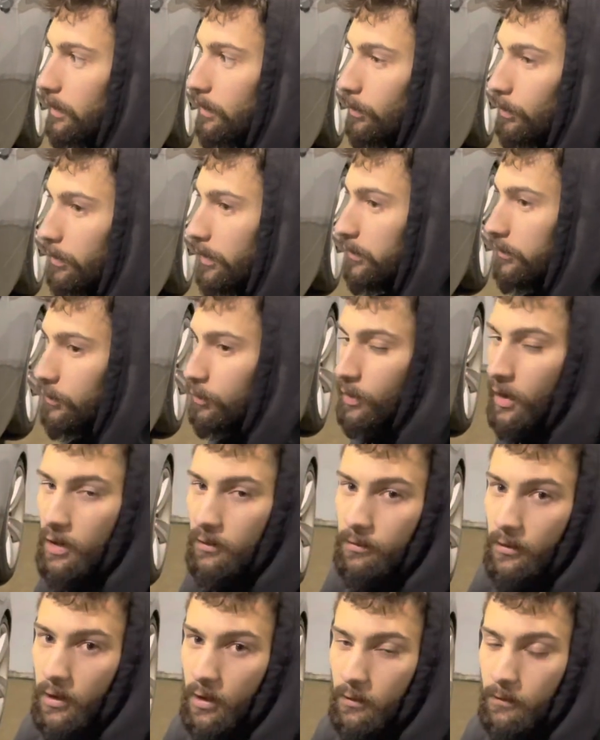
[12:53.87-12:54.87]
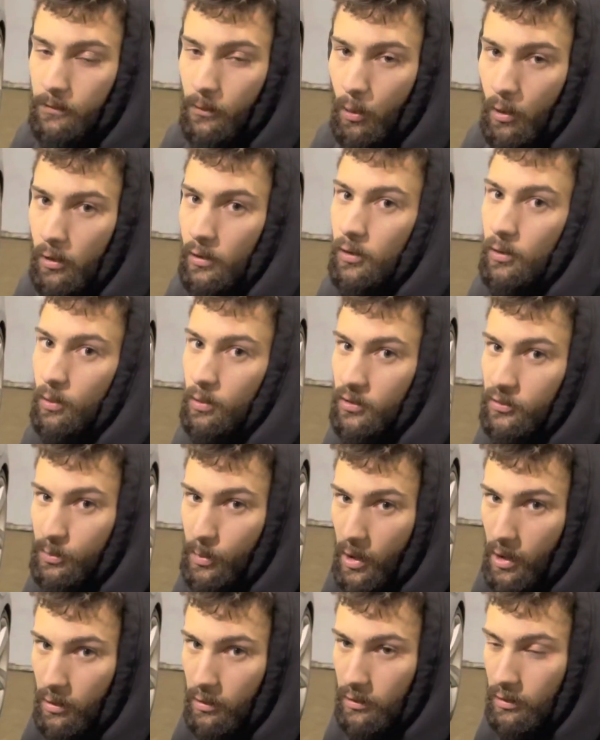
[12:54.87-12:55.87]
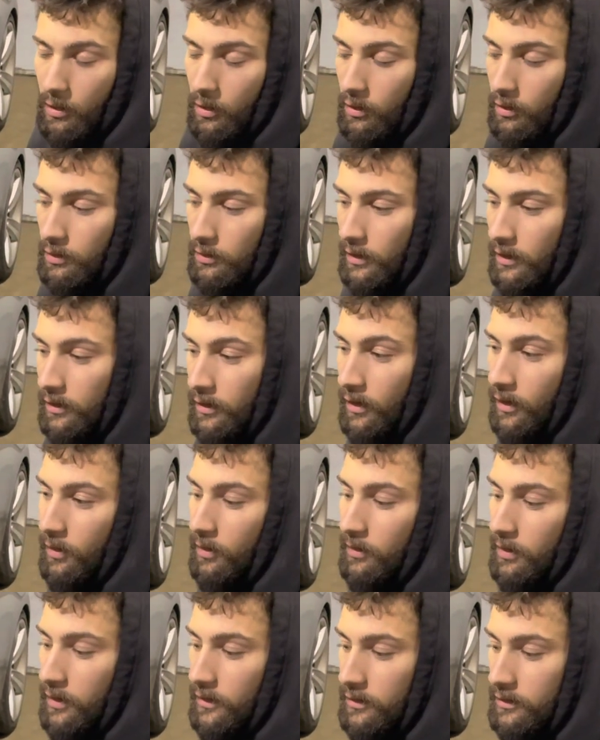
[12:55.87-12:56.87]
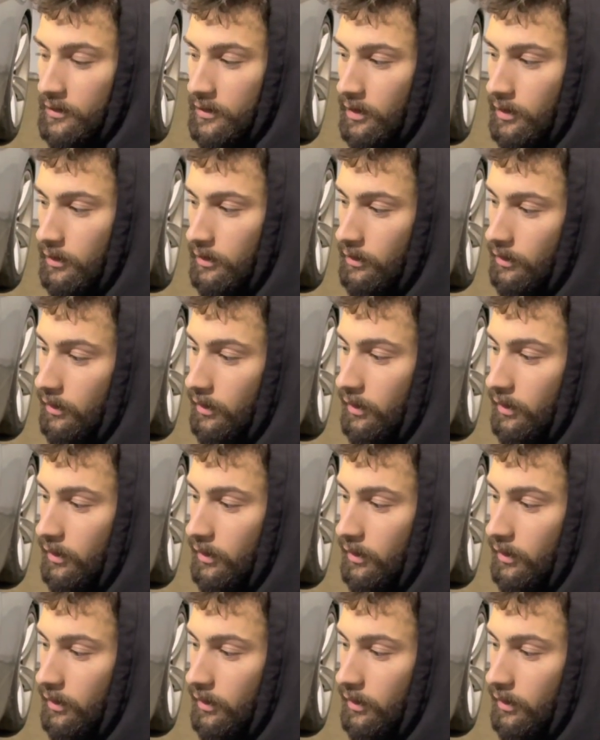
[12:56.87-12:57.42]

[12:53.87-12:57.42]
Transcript: we do have like a 400 horsepower car right now out of the gate.